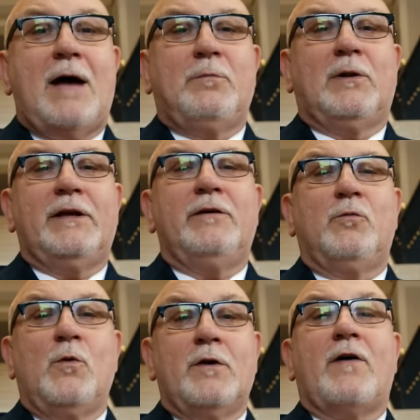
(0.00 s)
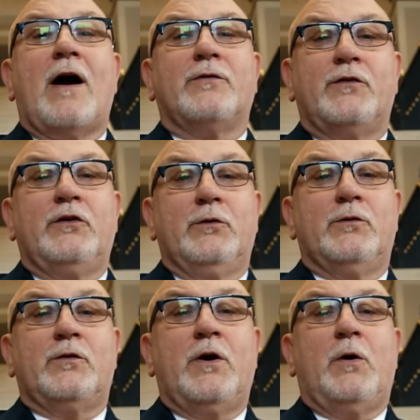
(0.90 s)
I believe one of our
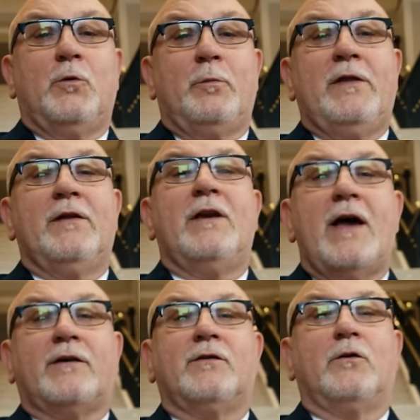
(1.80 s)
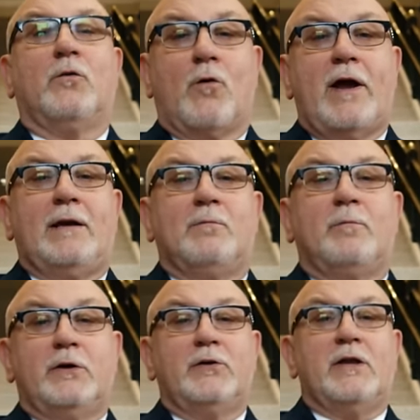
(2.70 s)
students will be the next great
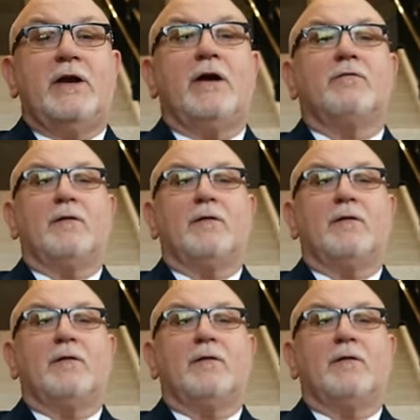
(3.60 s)
billionaire